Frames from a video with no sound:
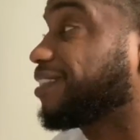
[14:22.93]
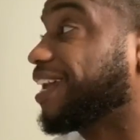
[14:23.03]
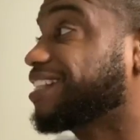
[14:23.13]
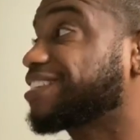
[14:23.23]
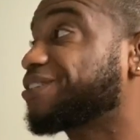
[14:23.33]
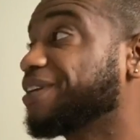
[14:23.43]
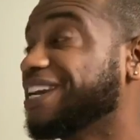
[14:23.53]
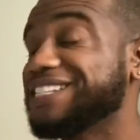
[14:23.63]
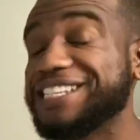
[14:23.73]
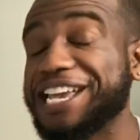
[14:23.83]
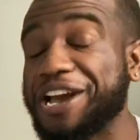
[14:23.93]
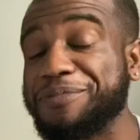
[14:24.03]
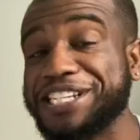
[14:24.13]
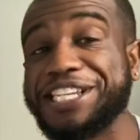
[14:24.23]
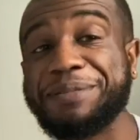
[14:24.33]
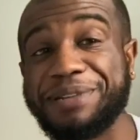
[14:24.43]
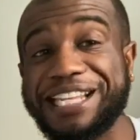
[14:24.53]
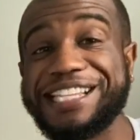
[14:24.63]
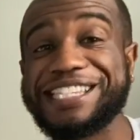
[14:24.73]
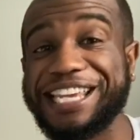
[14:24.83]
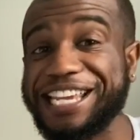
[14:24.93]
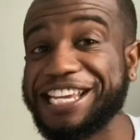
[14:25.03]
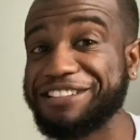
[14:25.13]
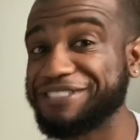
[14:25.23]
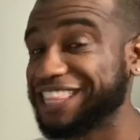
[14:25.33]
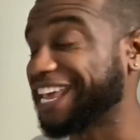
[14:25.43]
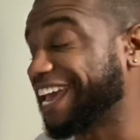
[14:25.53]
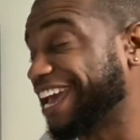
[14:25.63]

That's crazy how much he blends in with that.